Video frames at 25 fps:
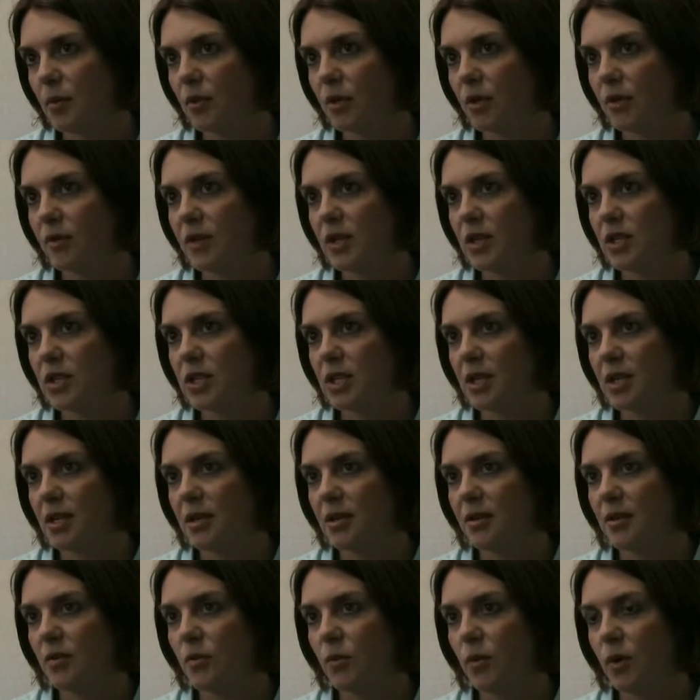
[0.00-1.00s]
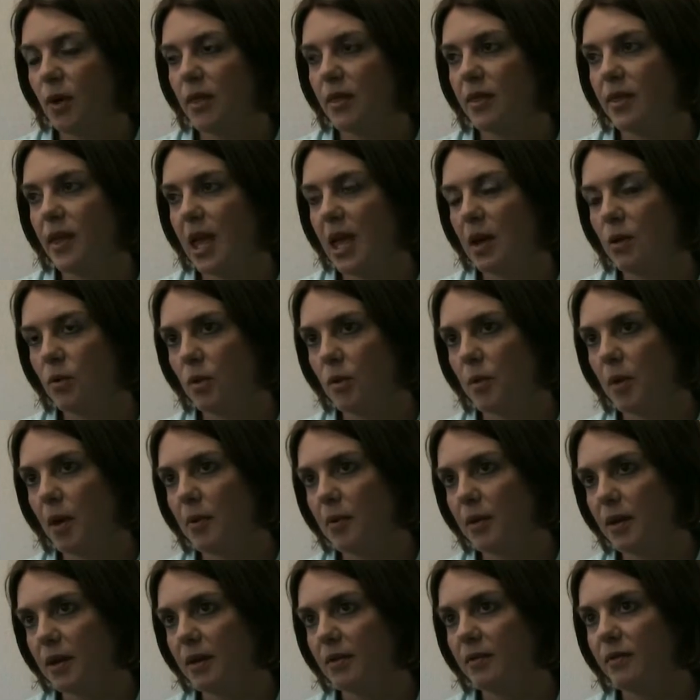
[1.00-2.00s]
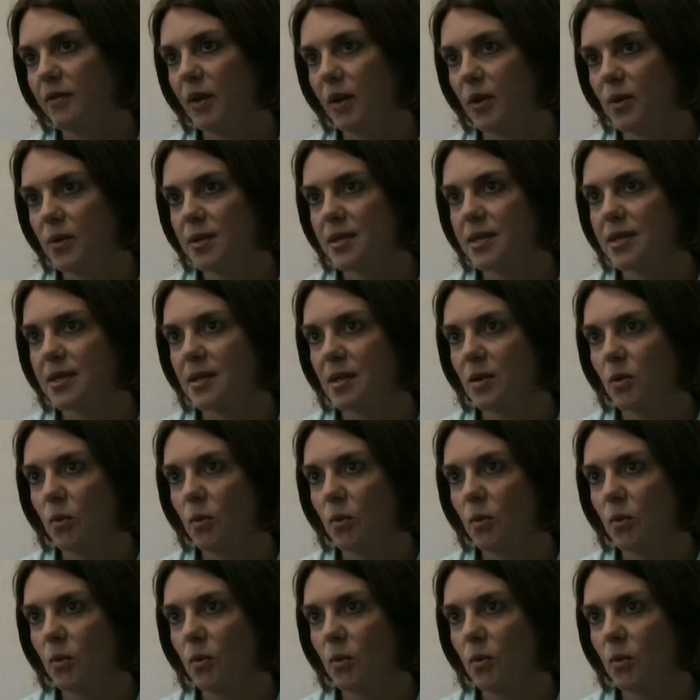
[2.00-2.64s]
provision with 8 Republican votes,